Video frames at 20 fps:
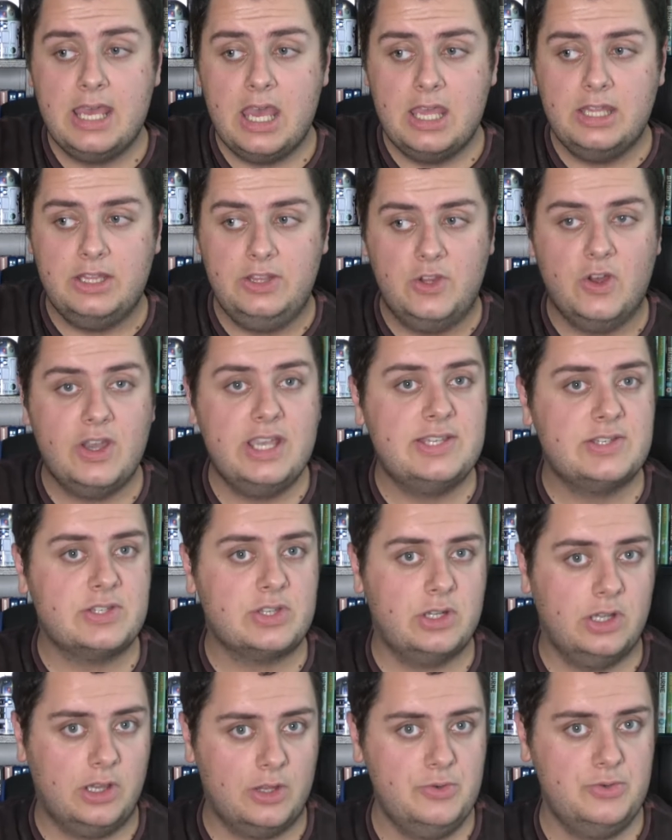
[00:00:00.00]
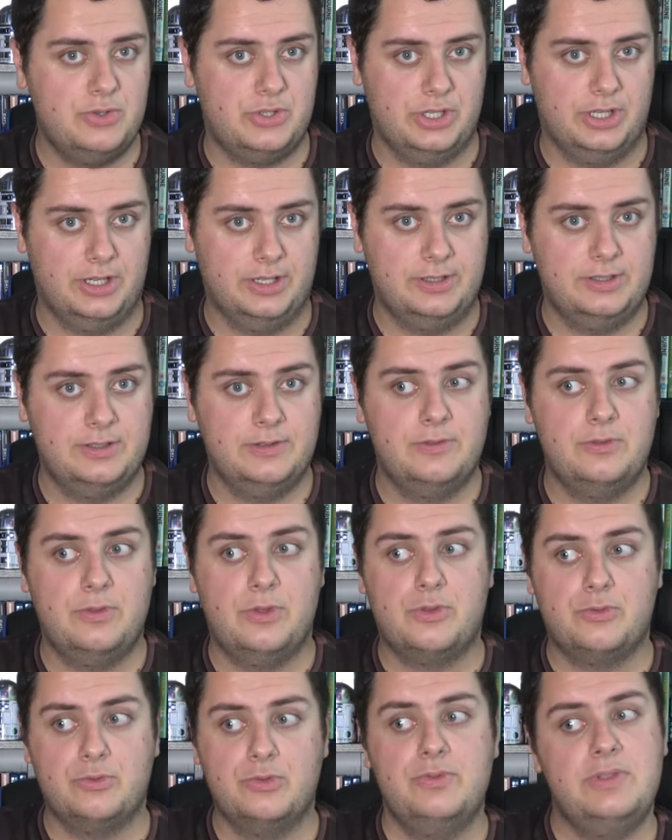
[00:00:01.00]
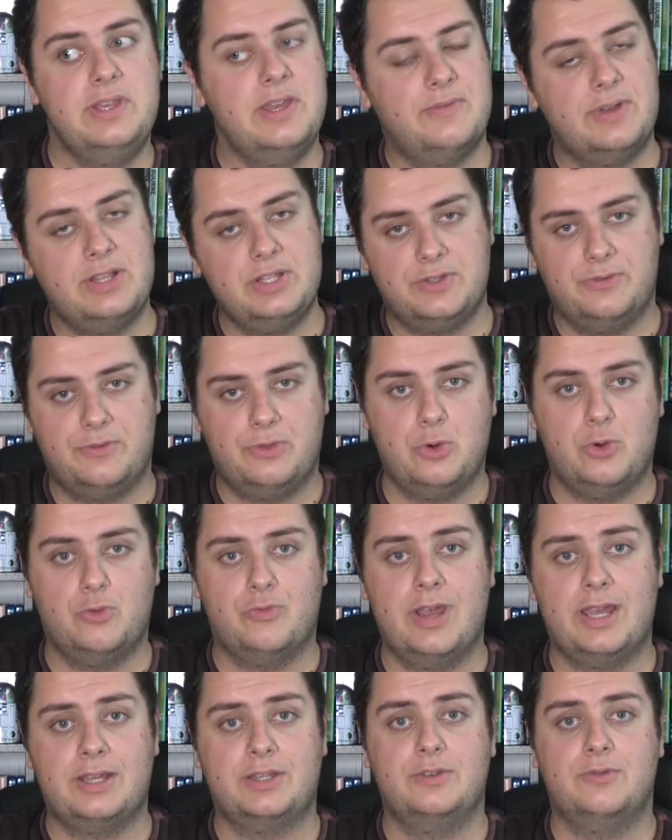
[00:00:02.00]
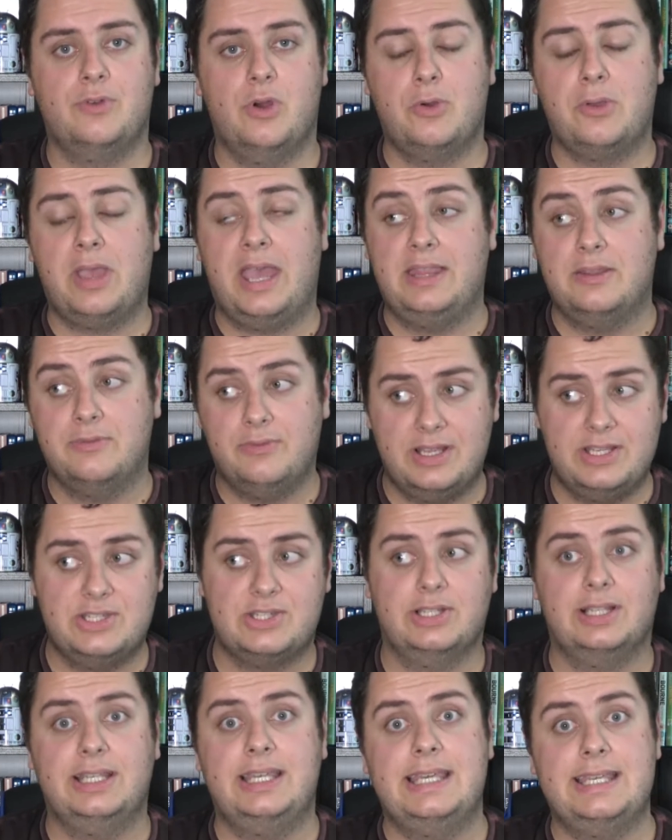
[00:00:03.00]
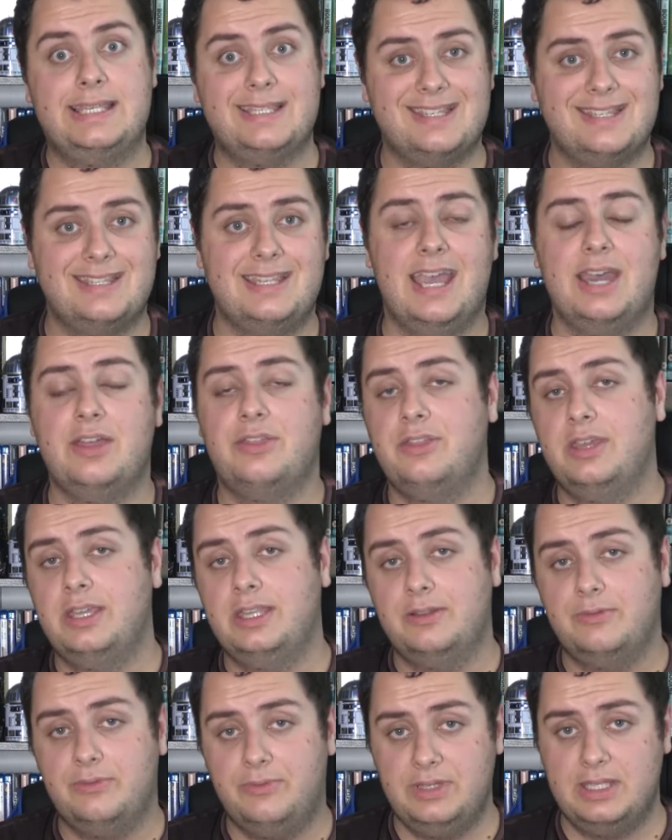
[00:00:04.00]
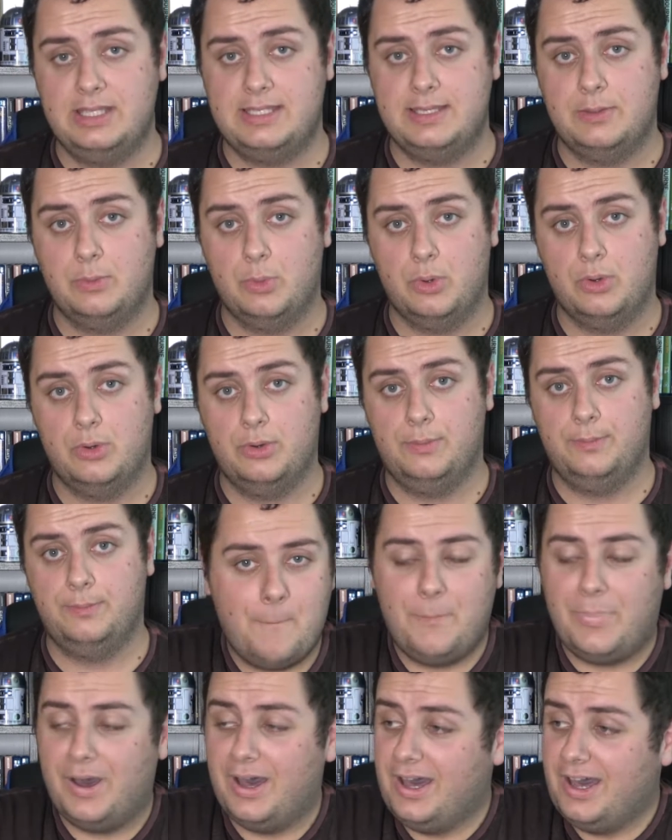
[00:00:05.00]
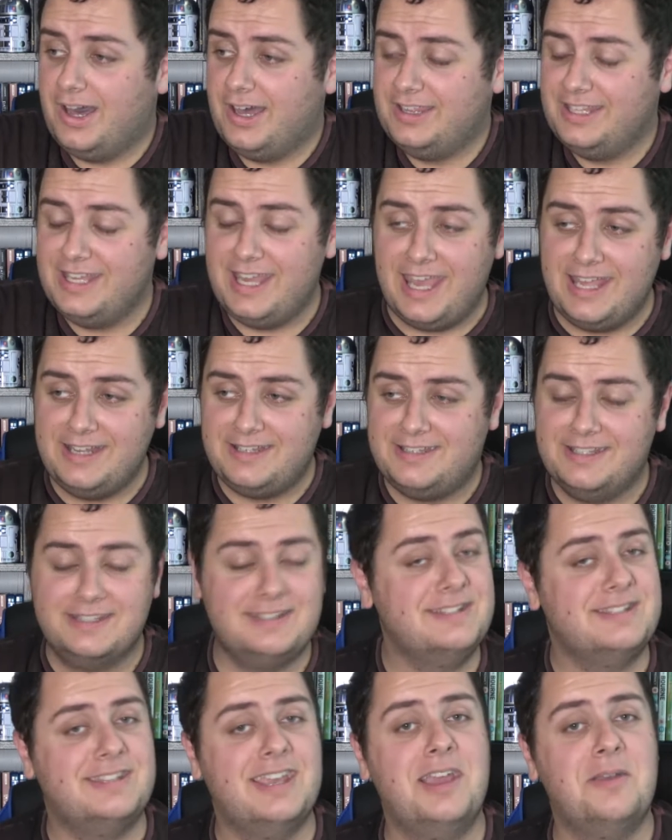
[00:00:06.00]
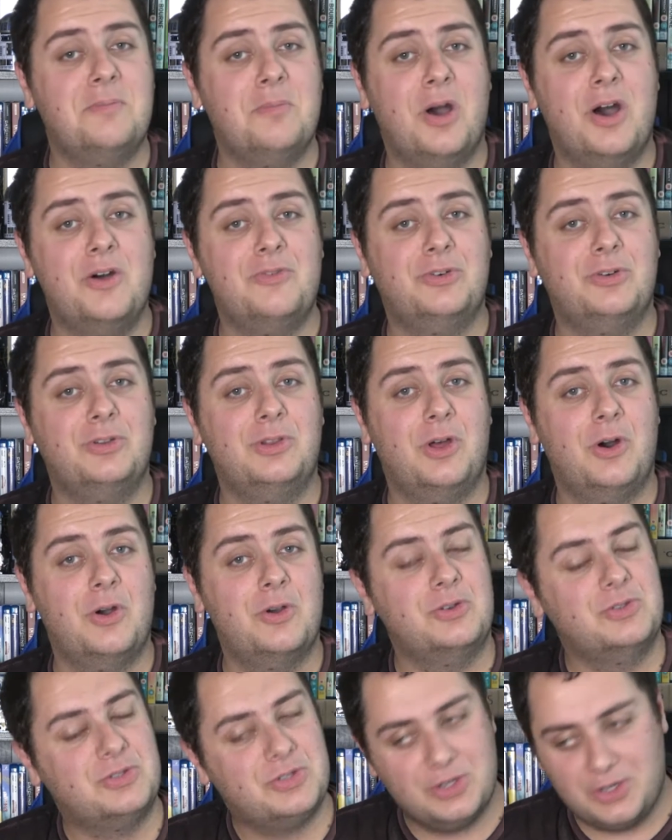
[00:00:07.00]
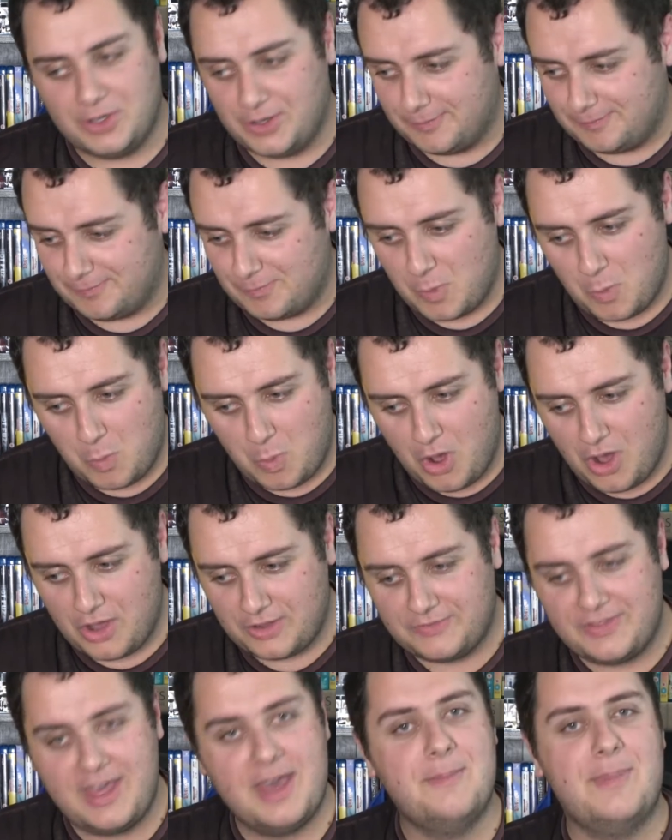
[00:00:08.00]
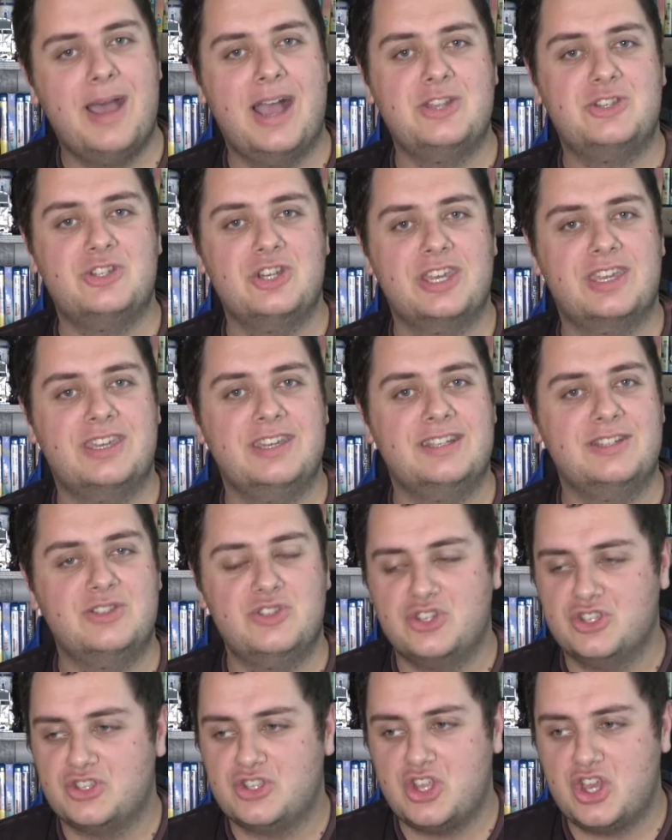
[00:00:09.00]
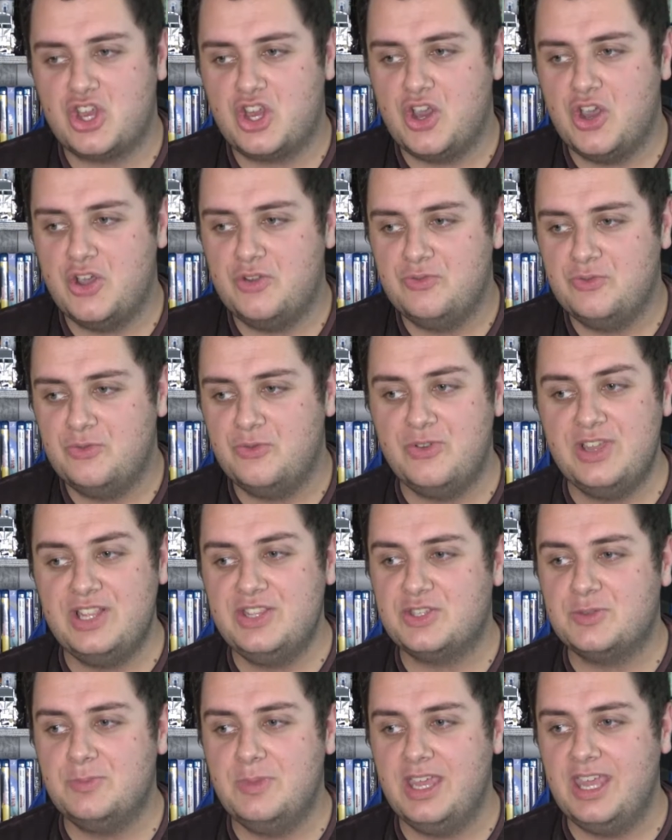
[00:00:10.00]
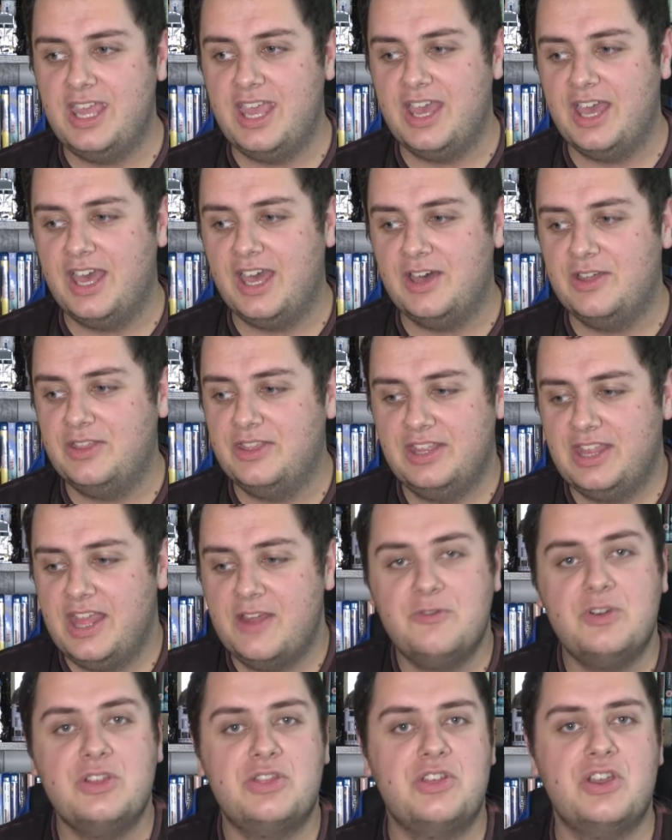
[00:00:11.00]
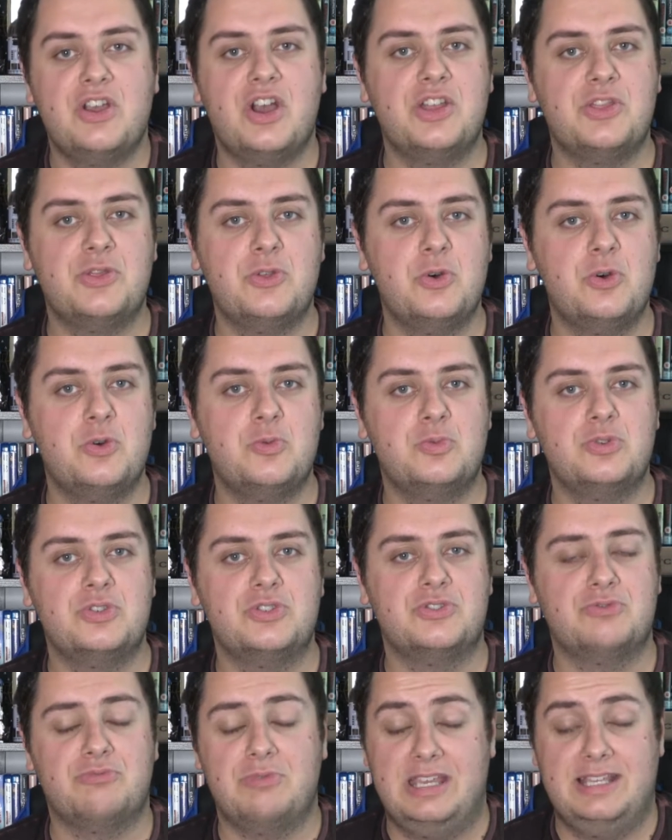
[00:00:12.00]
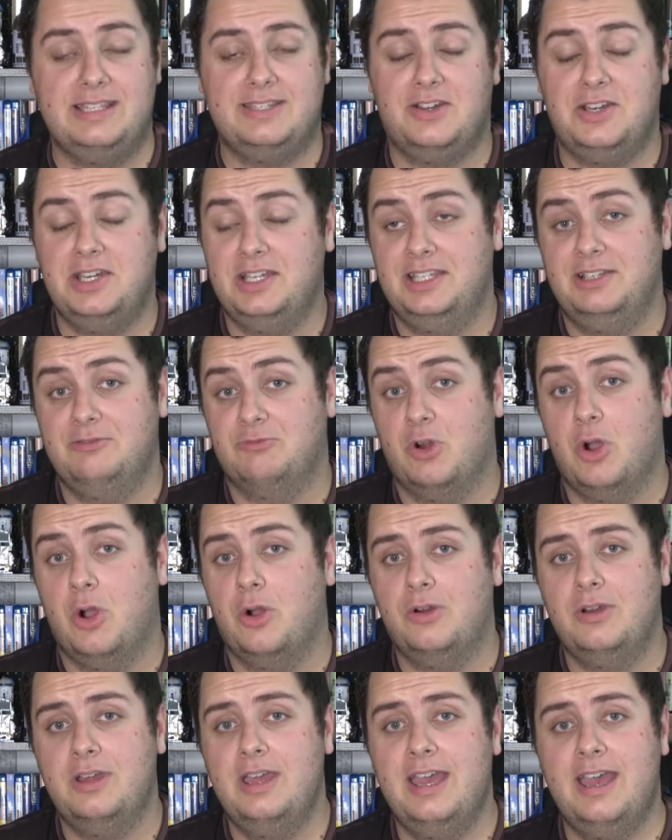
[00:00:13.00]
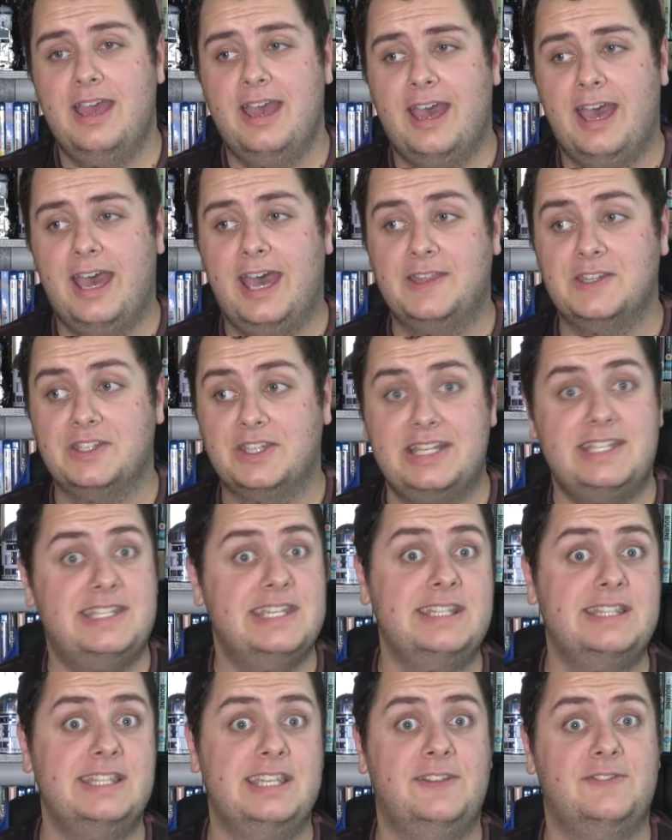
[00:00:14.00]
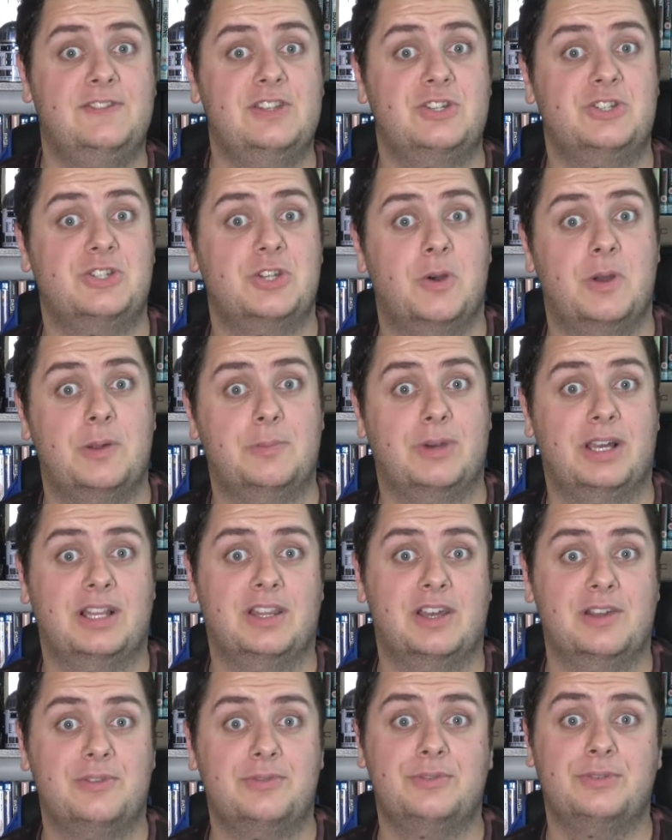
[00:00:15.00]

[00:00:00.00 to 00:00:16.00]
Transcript: nice closure through the events of Thor Ragnarok and eventually his death in Infinity War. But it didn't take Marvel long to work their magic and just convince me that everything I thought was entirely wrong and that I did need this show in my life.